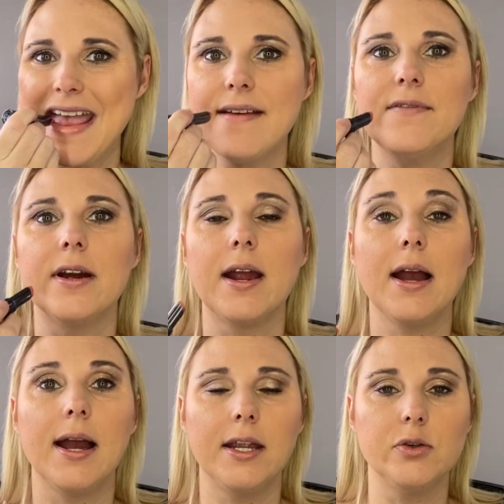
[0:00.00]
very
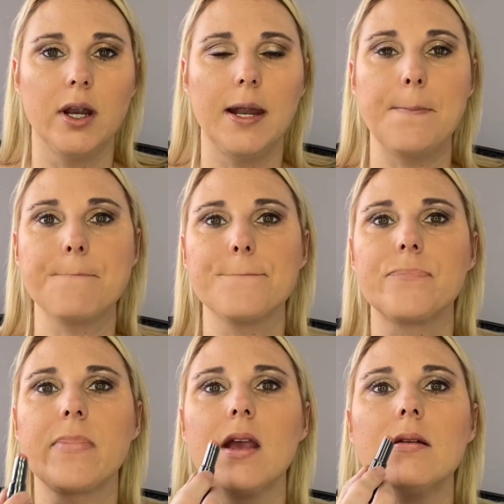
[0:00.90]
hydrating
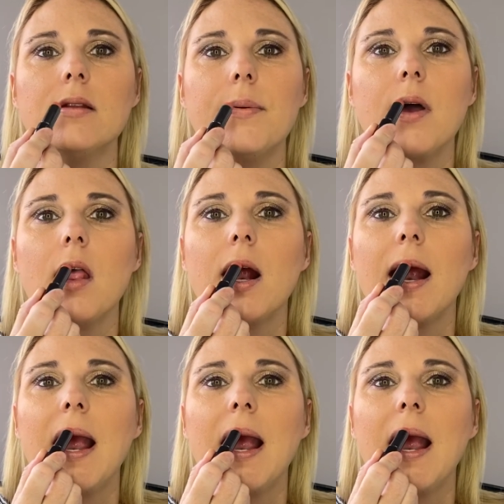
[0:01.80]
lip color.